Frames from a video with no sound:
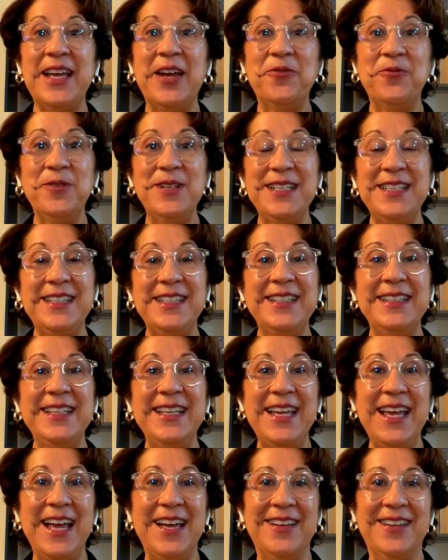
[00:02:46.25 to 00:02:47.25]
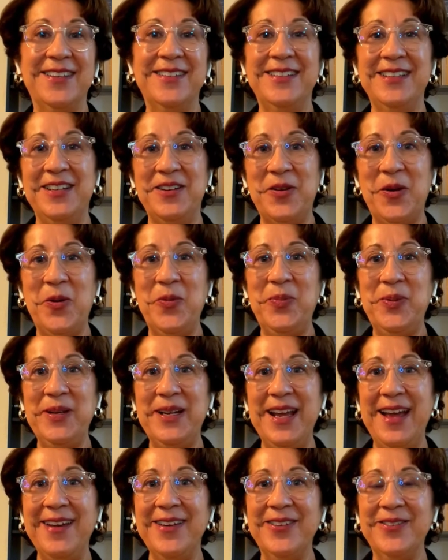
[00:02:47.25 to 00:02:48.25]
that recently held an
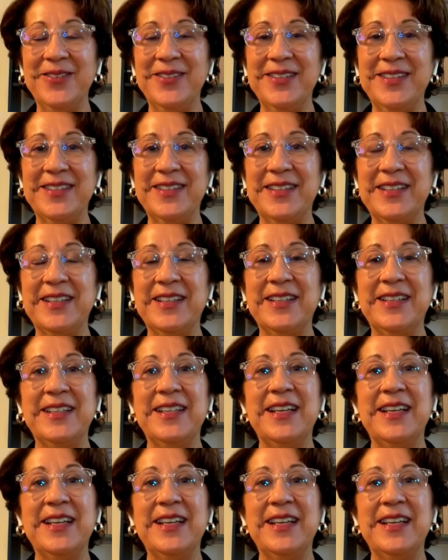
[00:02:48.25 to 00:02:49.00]
open house.